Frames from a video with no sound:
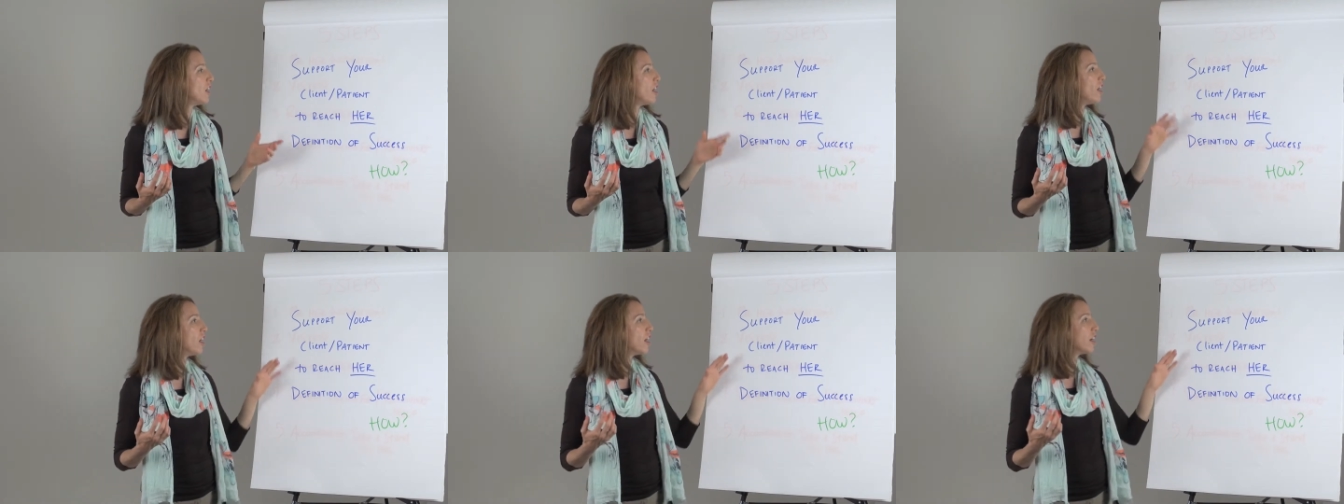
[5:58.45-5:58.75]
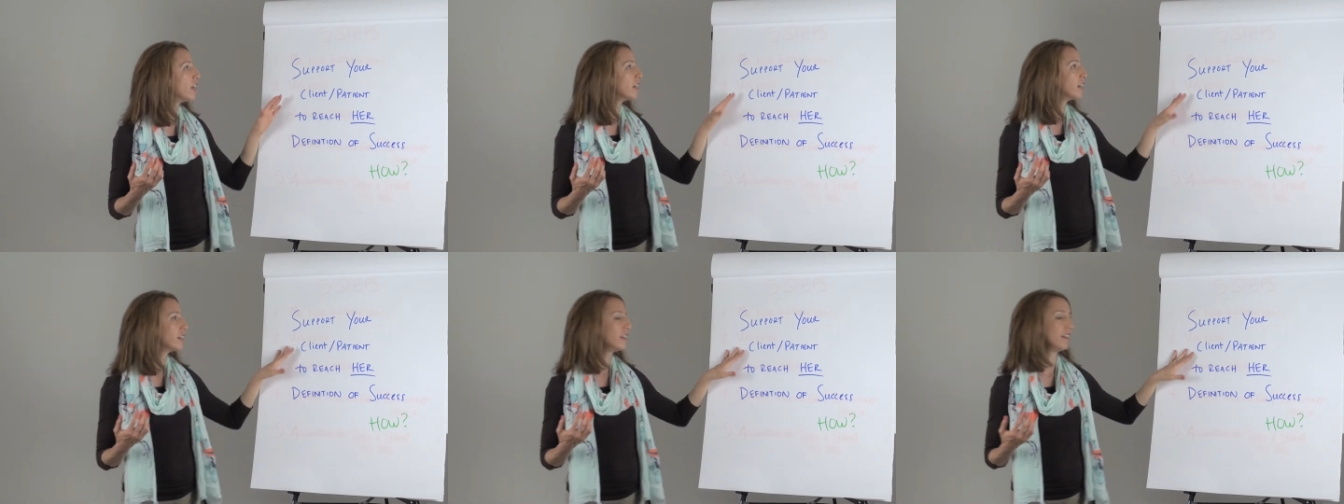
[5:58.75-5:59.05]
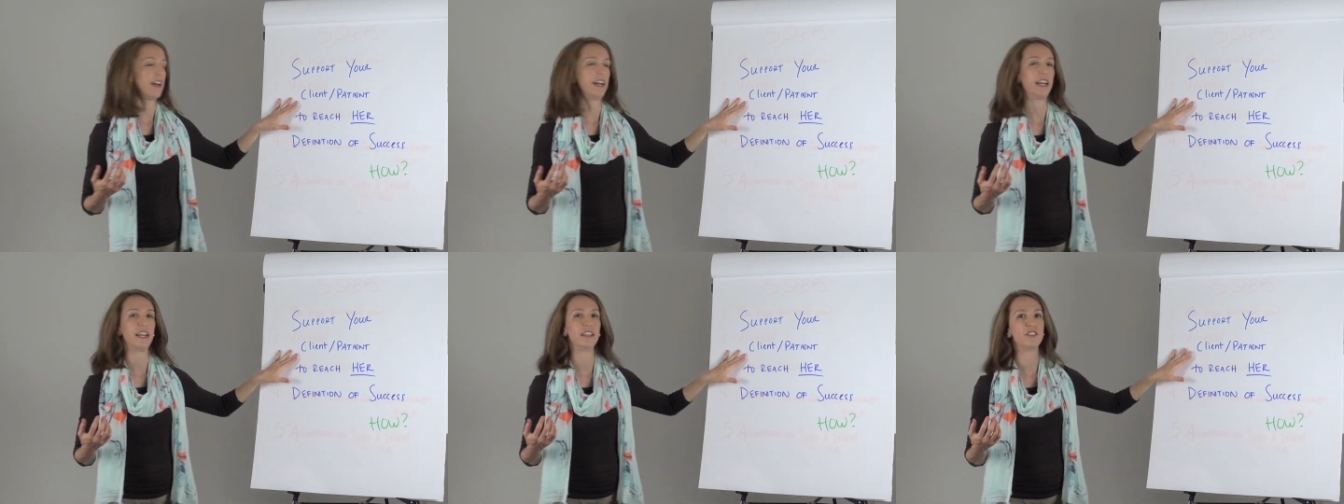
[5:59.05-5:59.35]
our
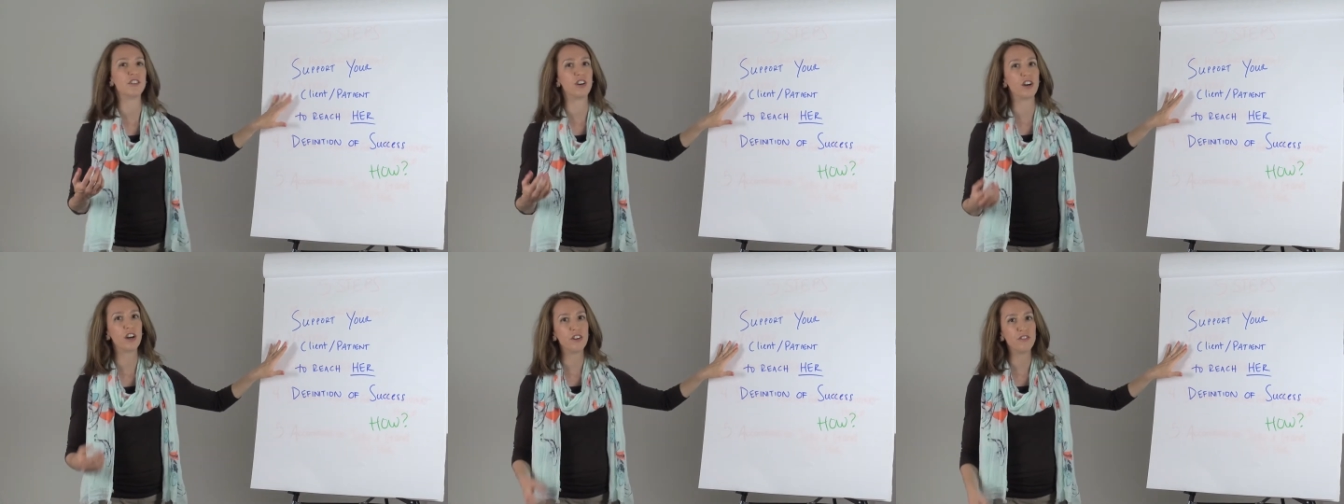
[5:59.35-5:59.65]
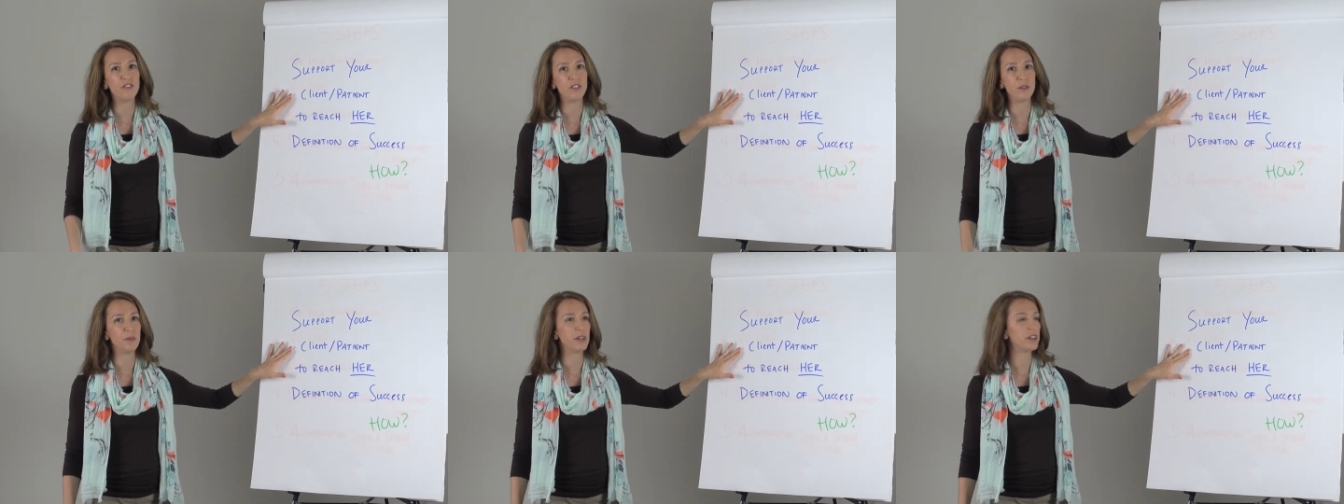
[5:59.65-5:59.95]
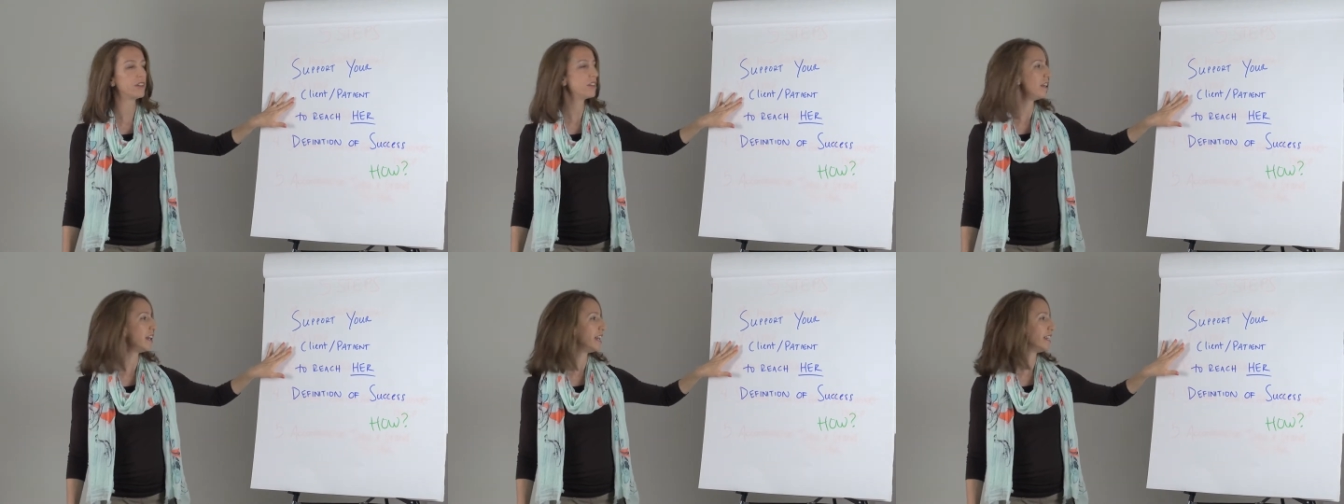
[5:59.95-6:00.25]
clients, our
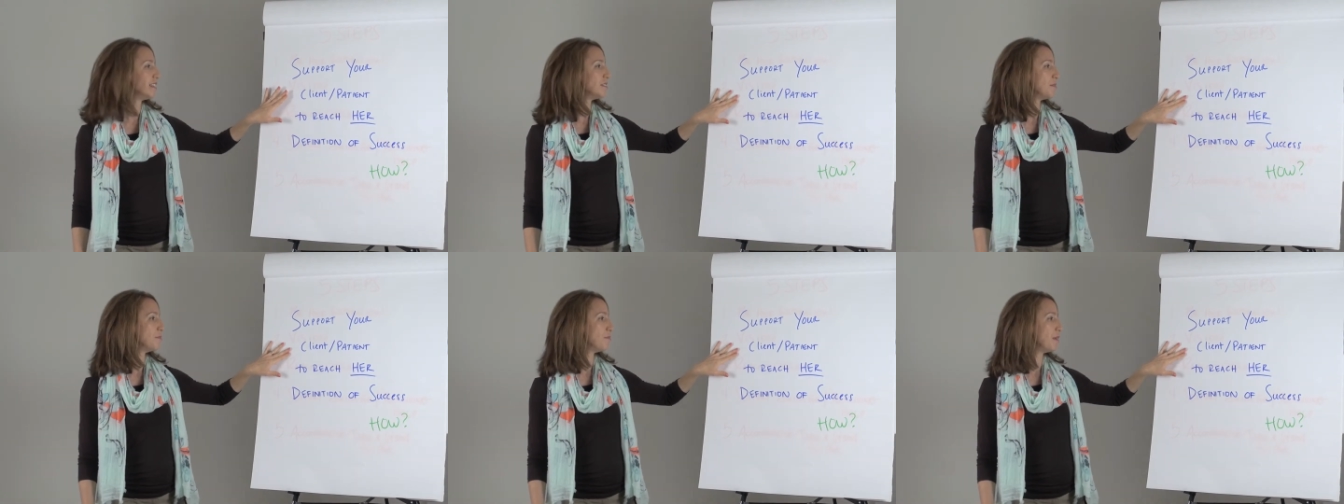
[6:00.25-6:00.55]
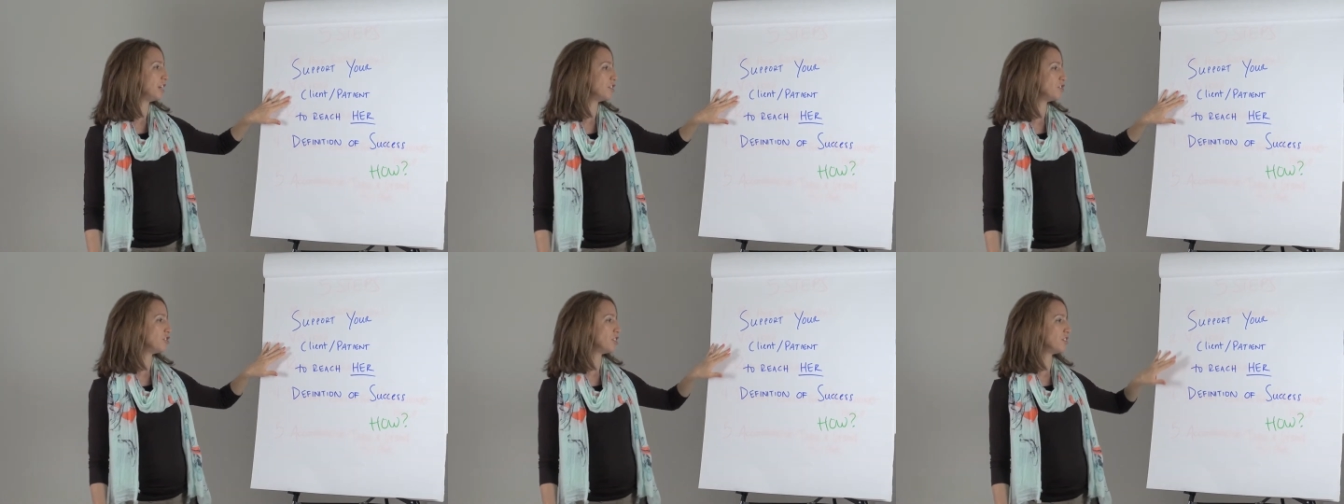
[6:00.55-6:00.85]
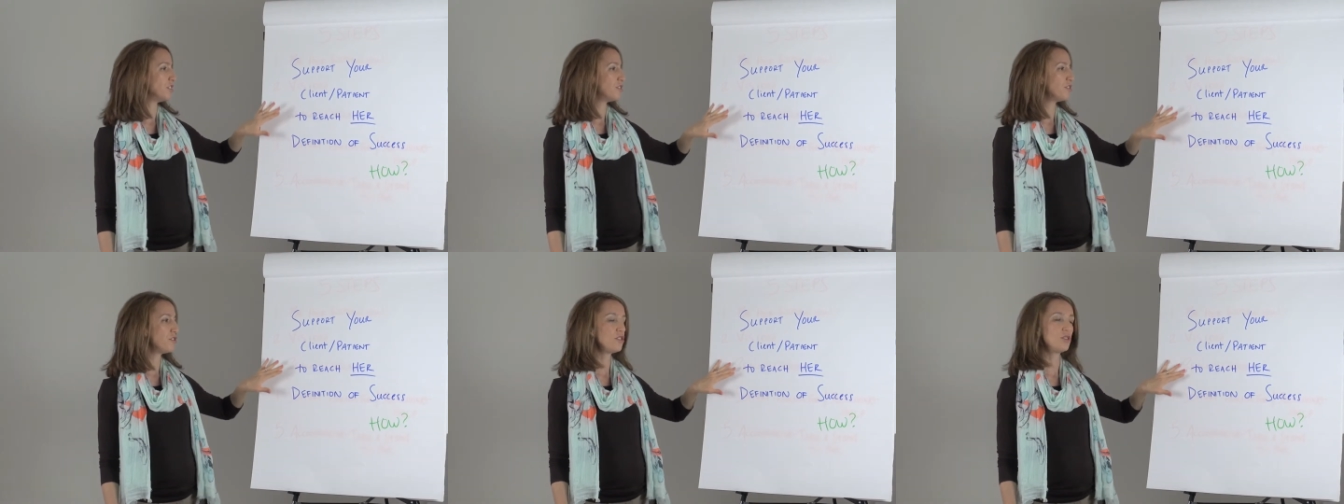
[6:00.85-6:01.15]
female clients and
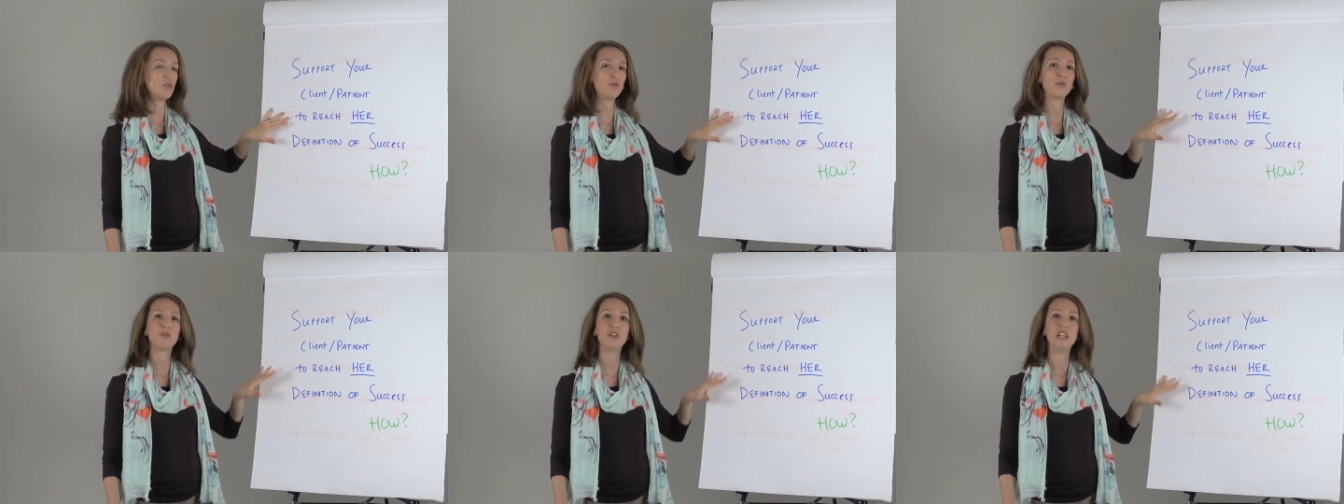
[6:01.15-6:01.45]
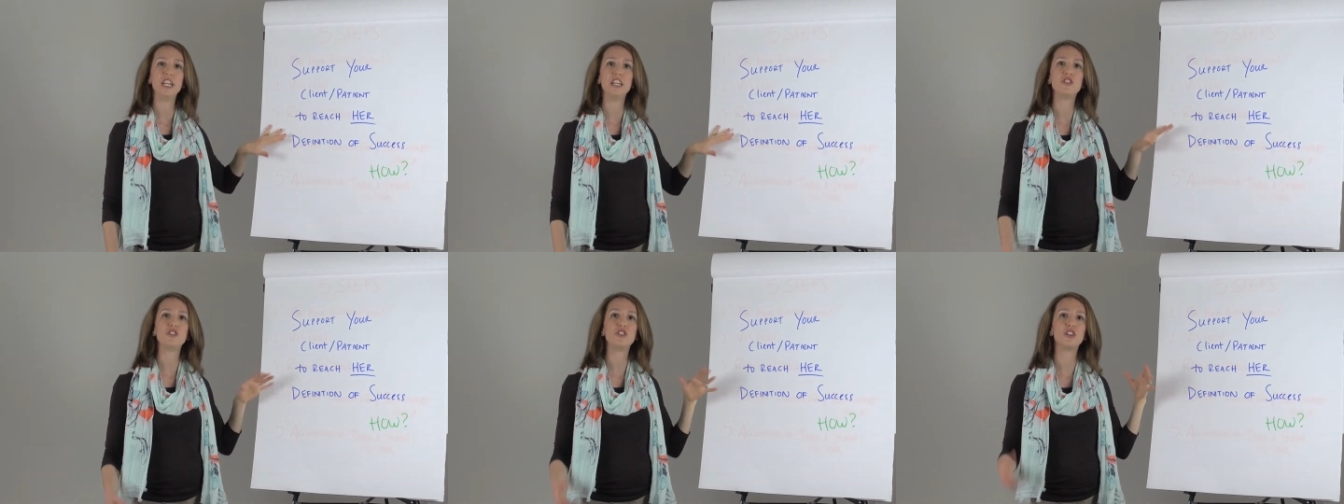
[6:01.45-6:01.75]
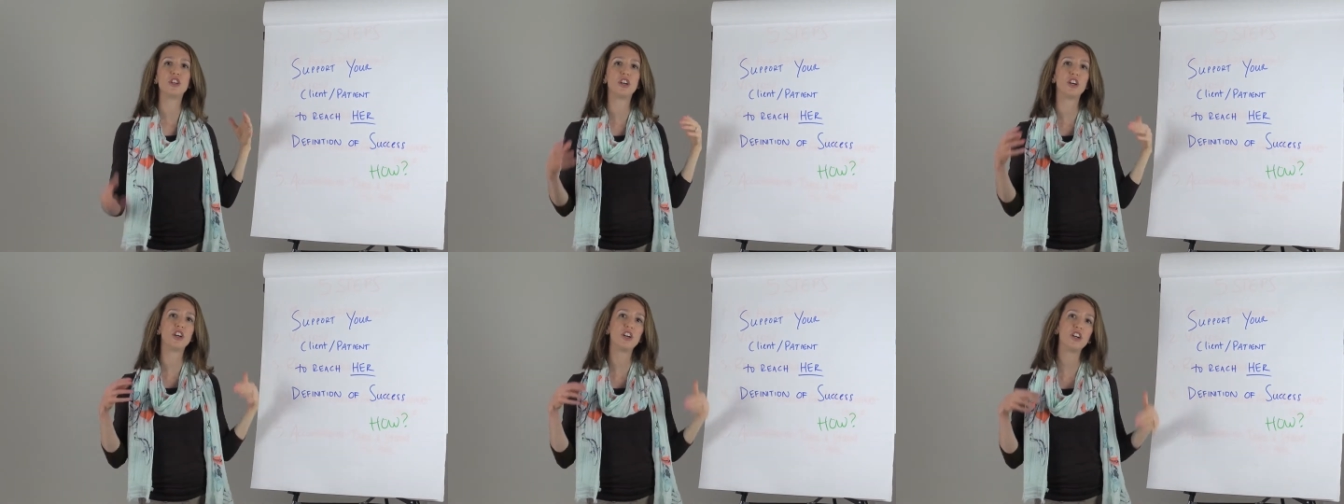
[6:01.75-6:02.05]
patients to
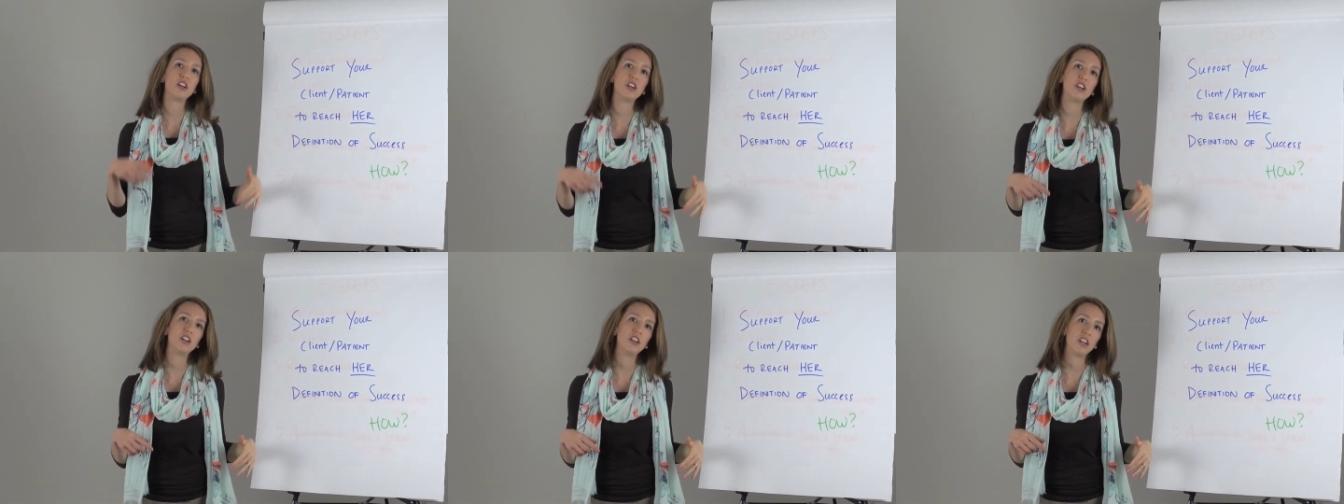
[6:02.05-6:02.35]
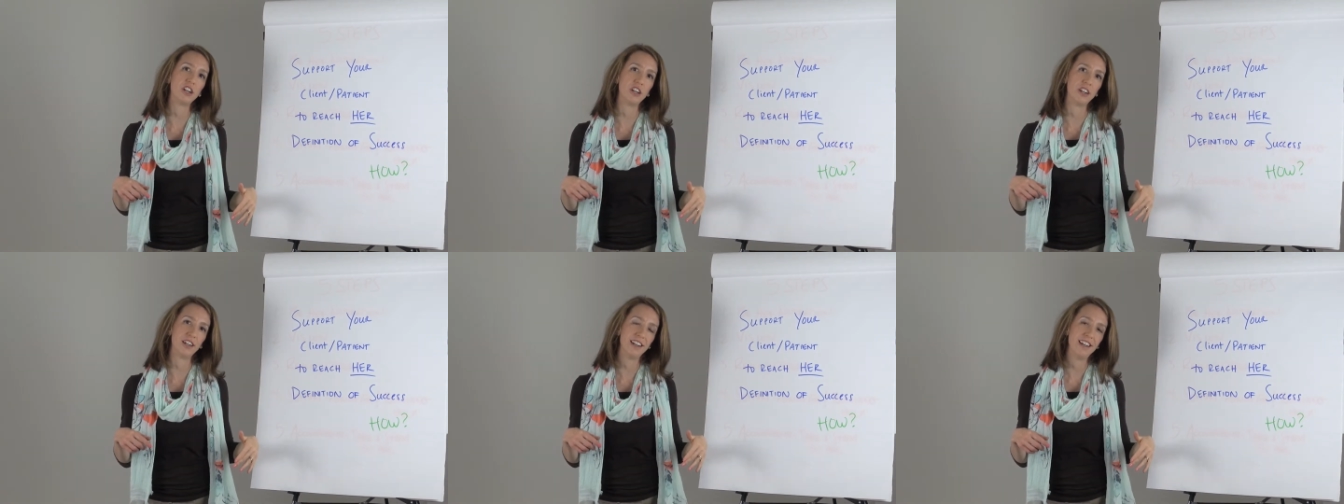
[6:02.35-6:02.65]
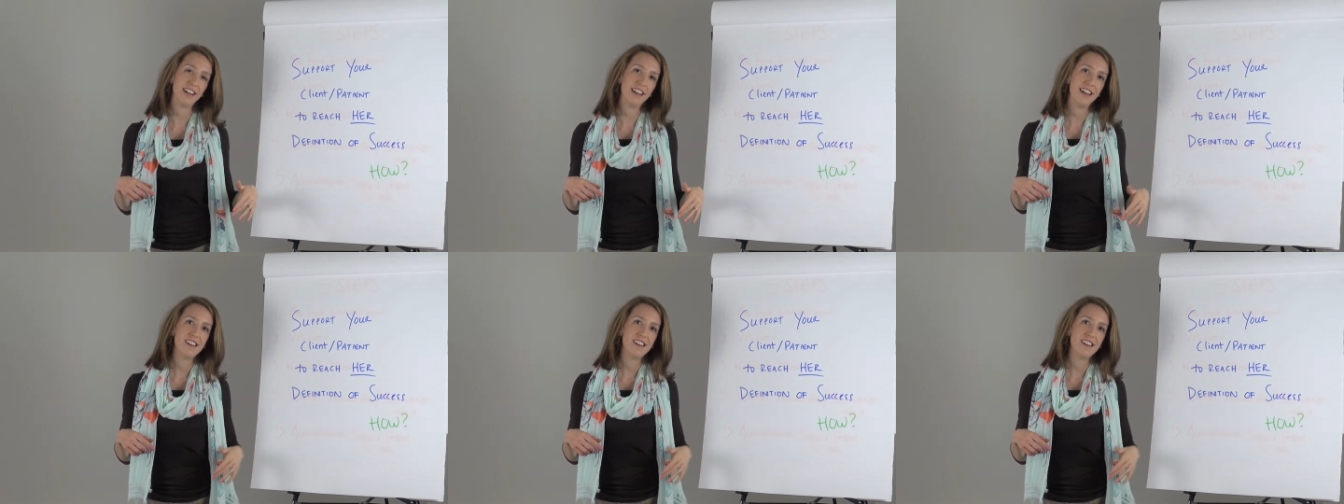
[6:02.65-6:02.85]
reach her